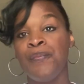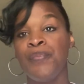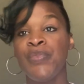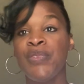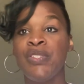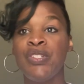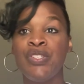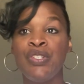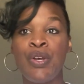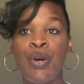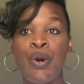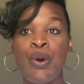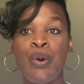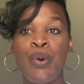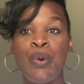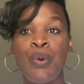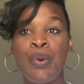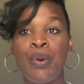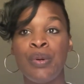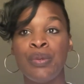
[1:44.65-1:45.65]

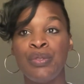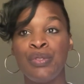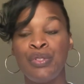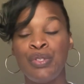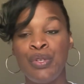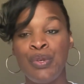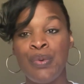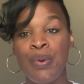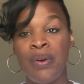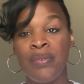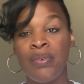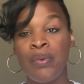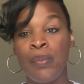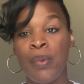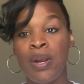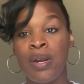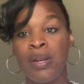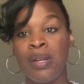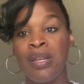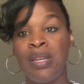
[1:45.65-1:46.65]
So 2 of them
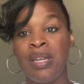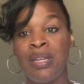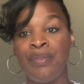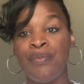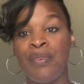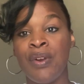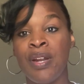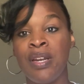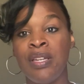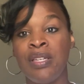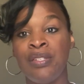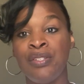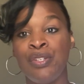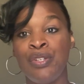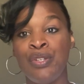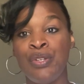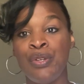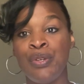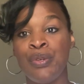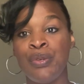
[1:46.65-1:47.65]
are getting ready to
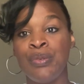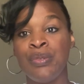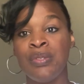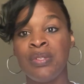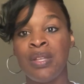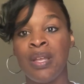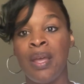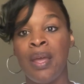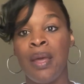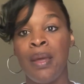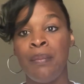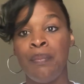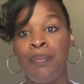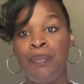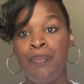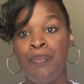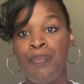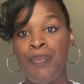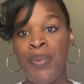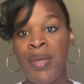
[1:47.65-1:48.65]
use
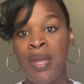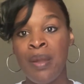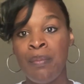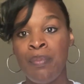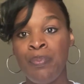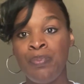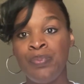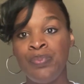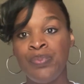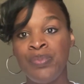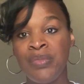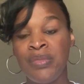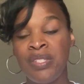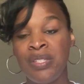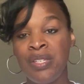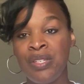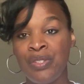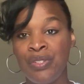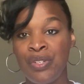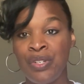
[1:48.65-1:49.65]
big
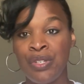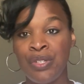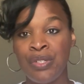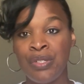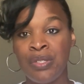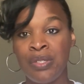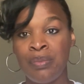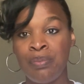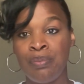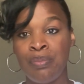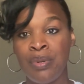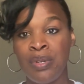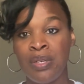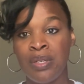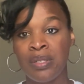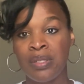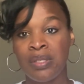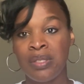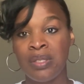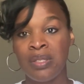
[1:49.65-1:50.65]
sisters
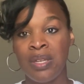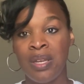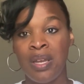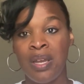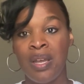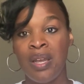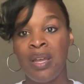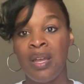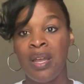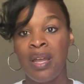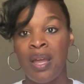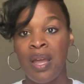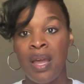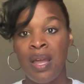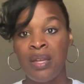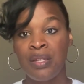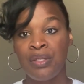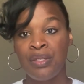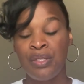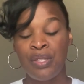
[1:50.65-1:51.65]
books,
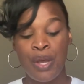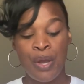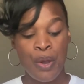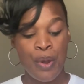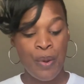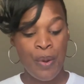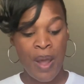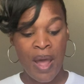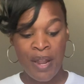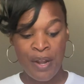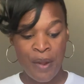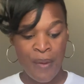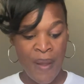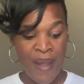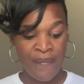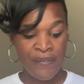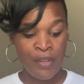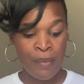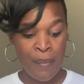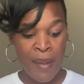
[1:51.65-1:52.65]
so I don't
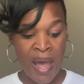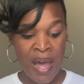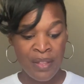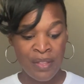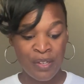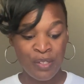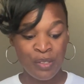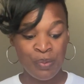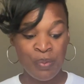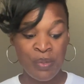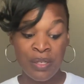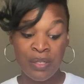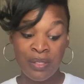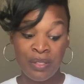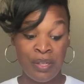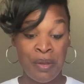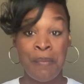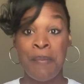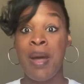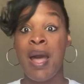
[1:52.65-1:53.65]
have to buy those books.
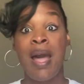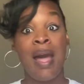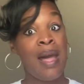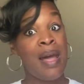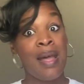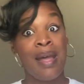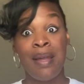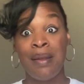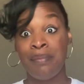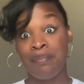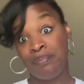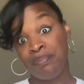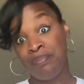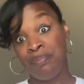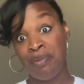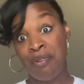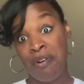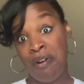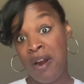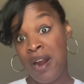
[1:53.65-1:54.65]
So my
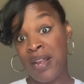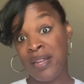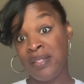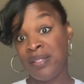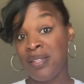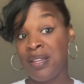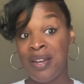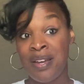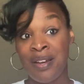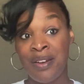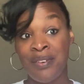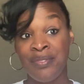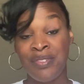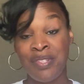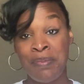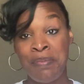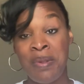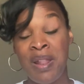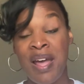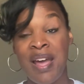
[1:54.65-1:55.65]
price of
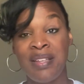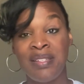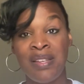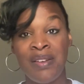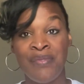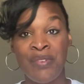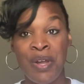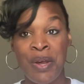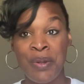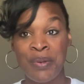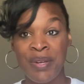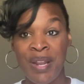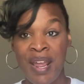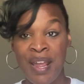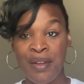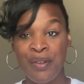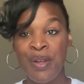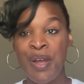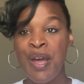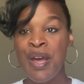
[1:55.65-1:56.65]
supplies have gone down.